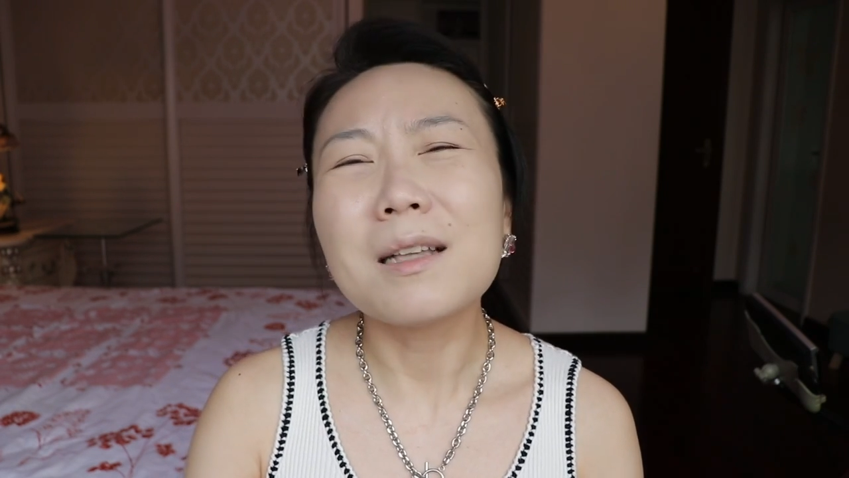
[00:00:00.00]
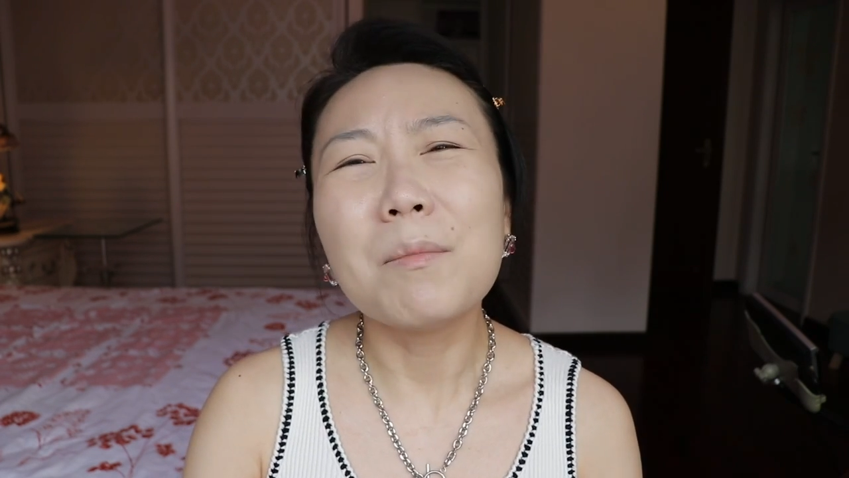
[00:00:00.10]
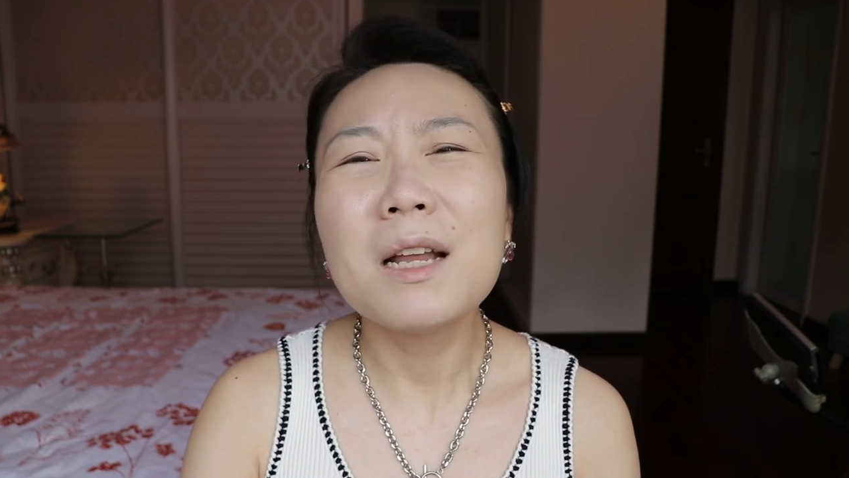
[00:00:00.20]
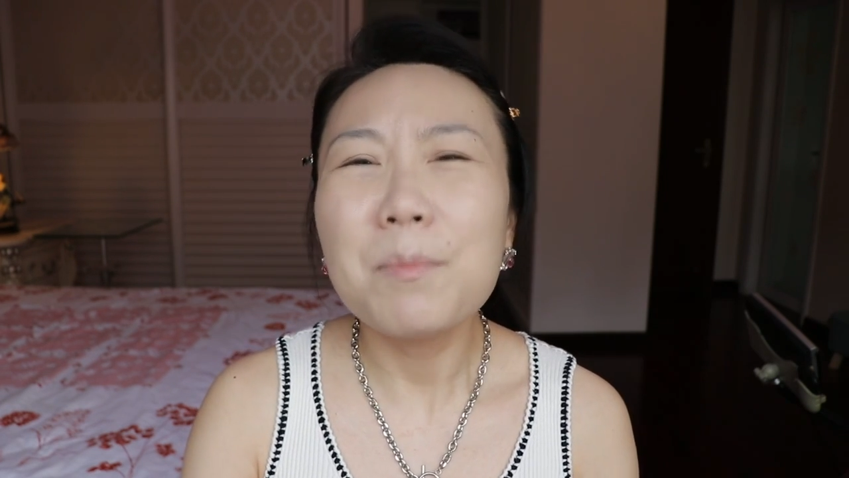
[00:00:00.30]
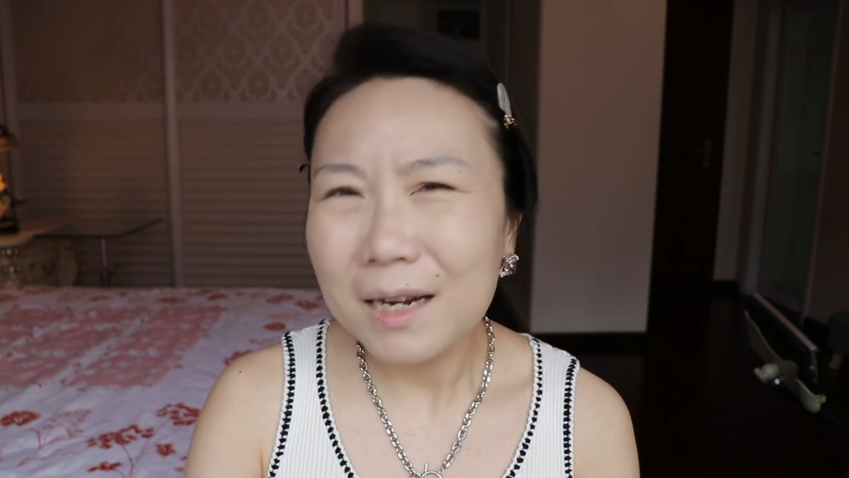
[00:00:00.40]

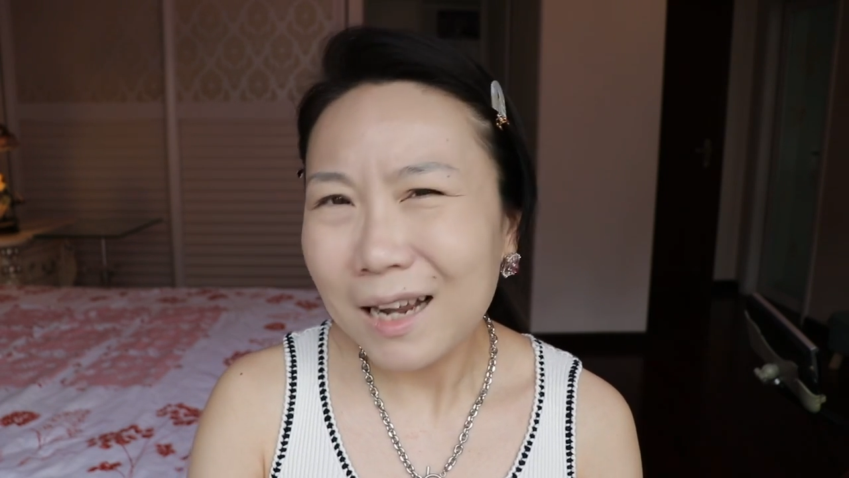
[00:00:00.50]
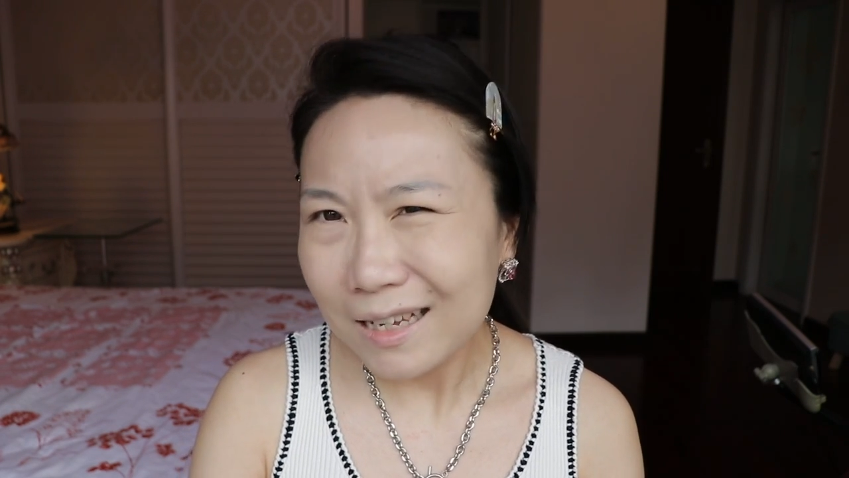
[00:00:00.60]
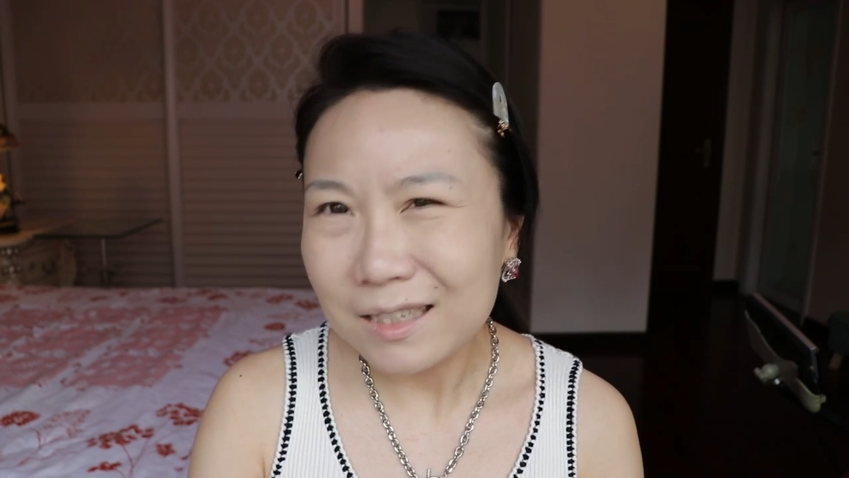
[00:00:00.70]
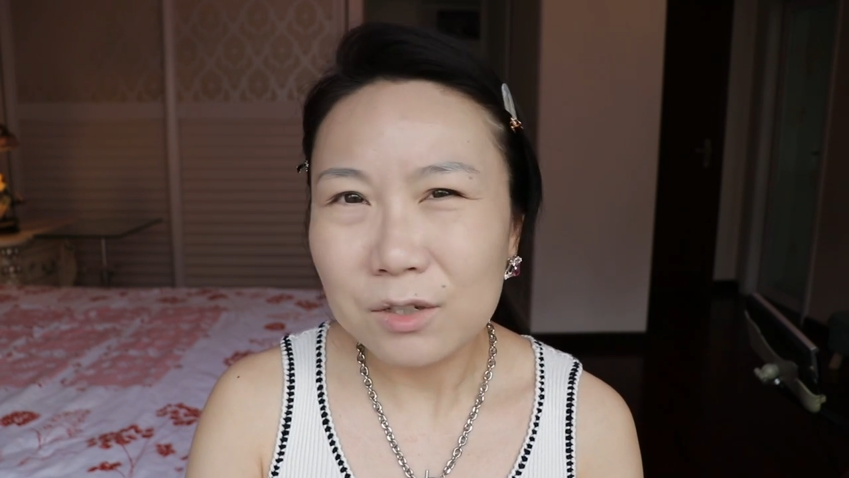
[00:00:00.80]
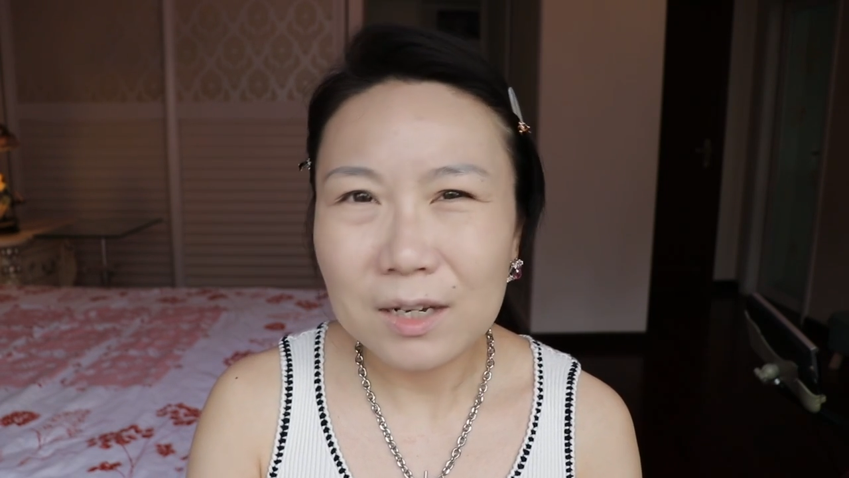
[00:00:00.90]
I'm a little bit
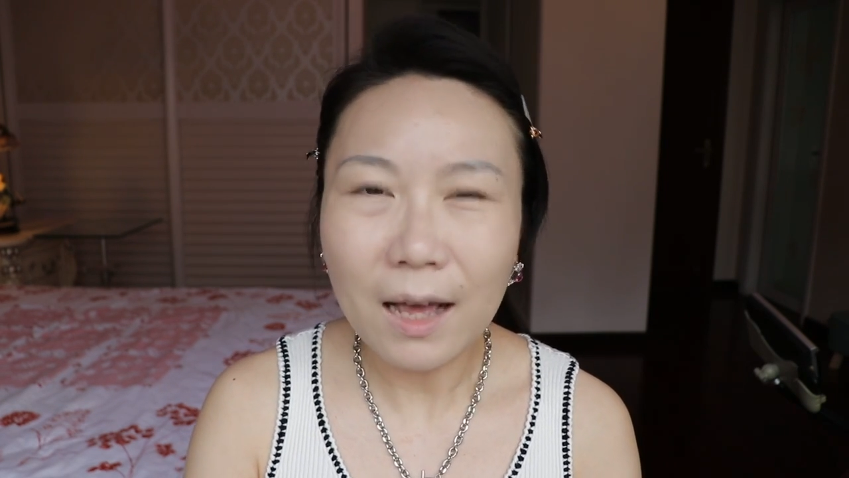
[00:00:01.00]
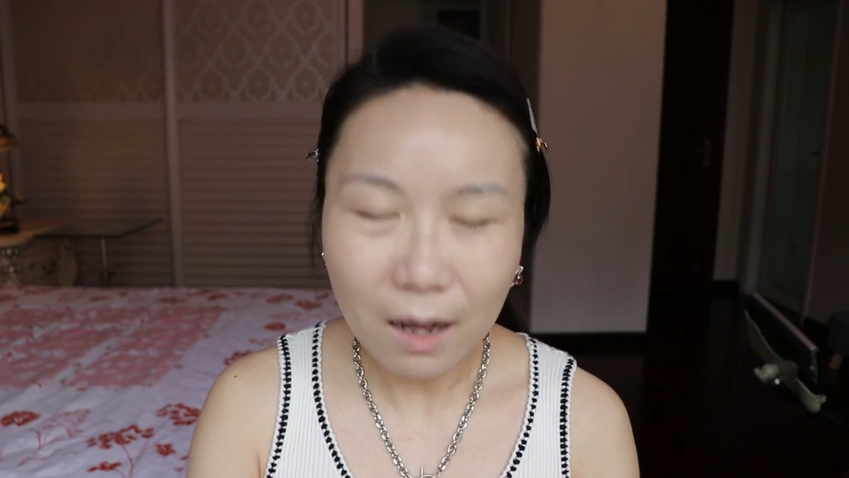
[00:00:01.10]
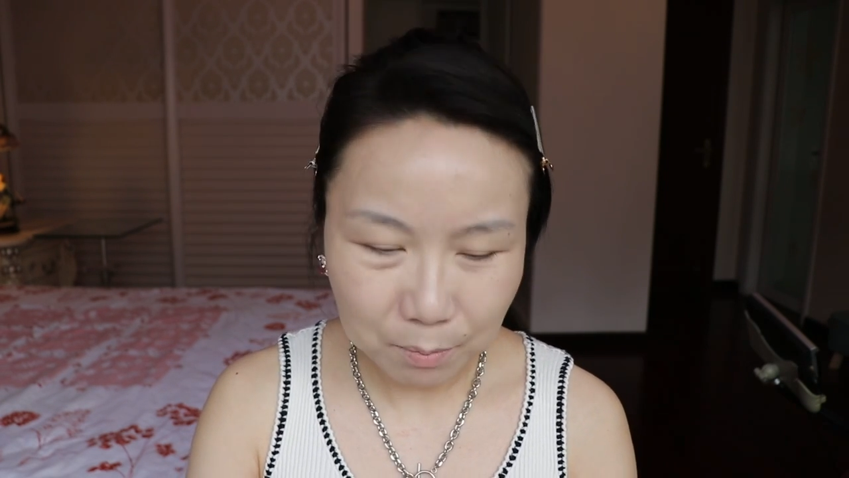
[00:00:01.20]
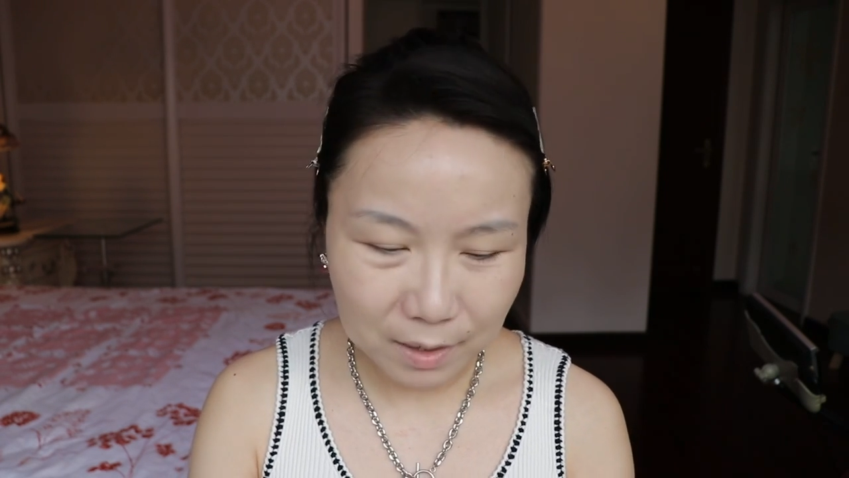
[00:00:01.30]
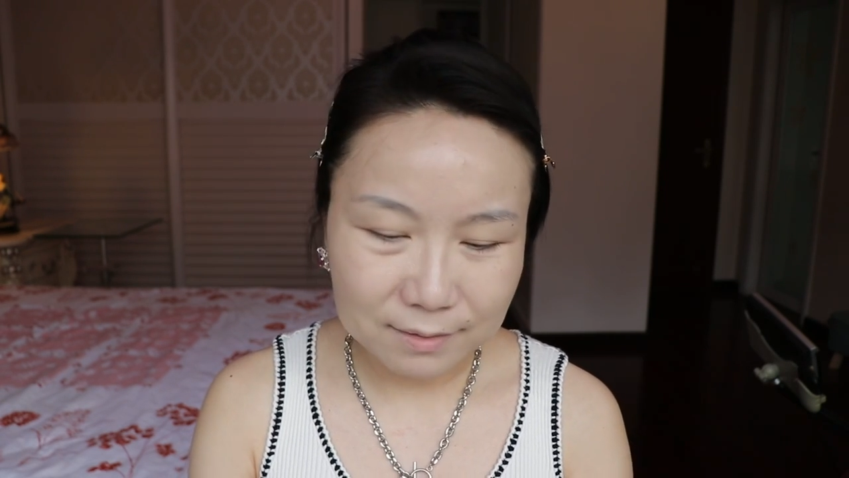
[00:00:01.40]
lazy to get
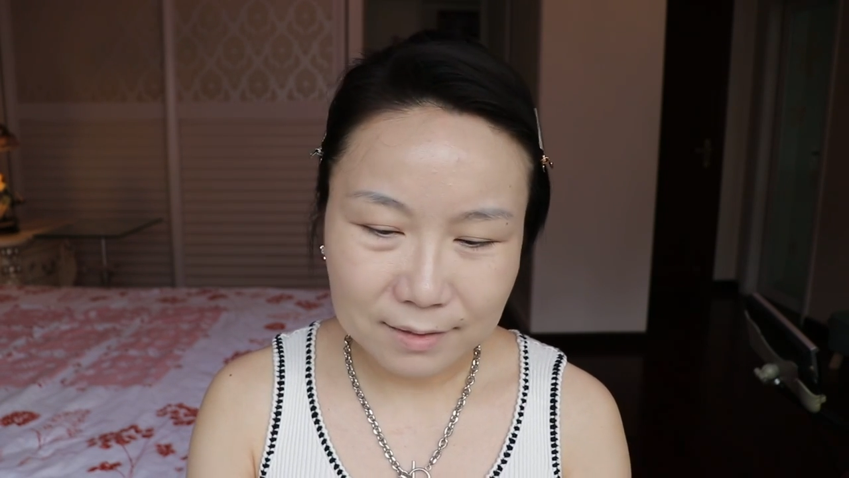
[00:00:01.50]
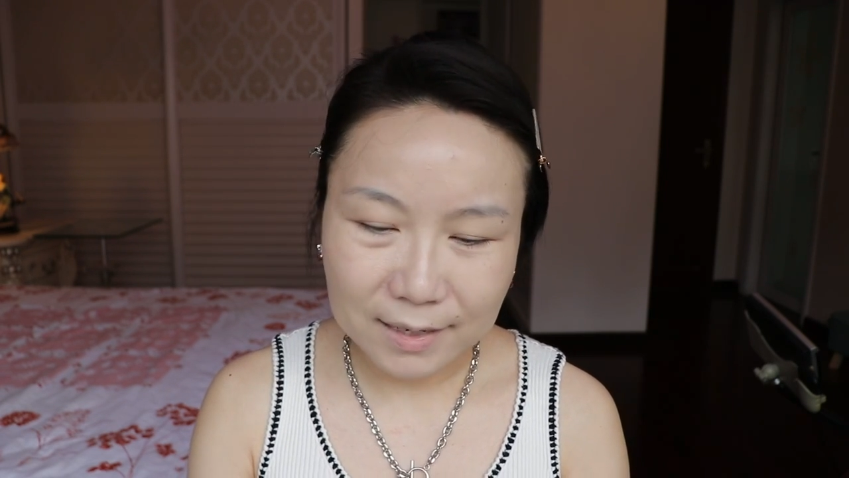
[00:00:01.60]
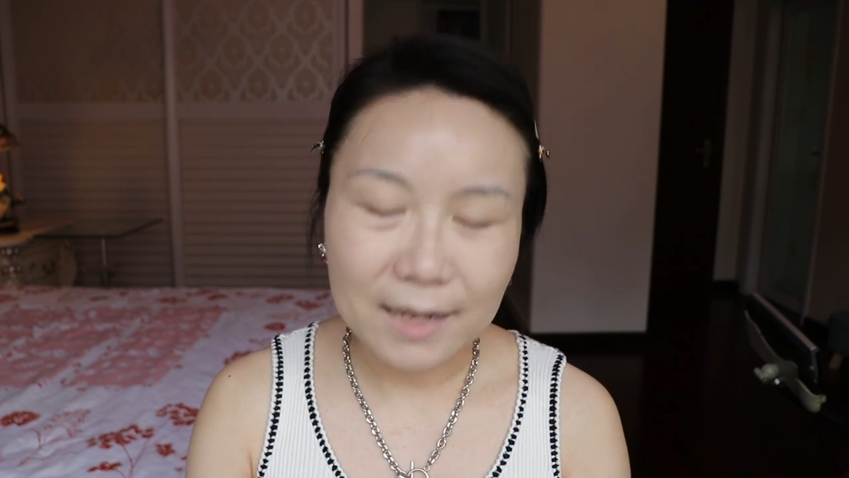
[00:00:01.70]
up and